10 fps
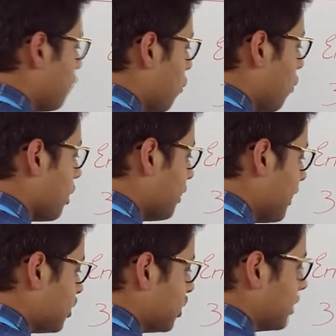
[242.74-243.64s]
4
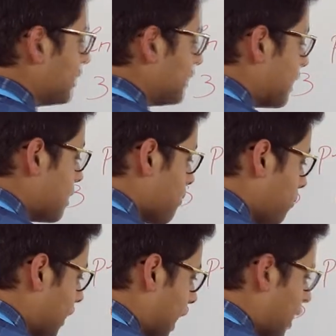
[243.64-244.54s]
dishes.
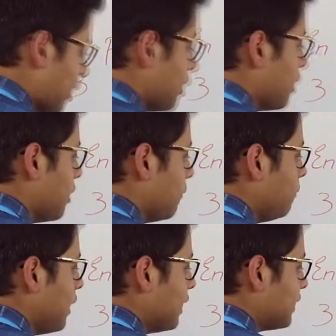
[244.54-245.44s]
Plat
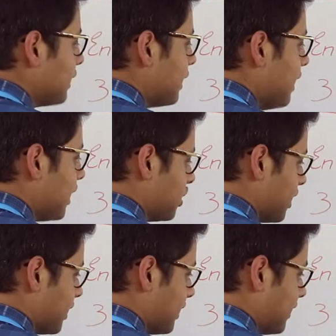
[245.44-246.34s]
means
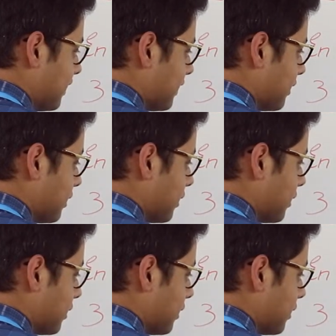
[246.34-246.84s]
dishes.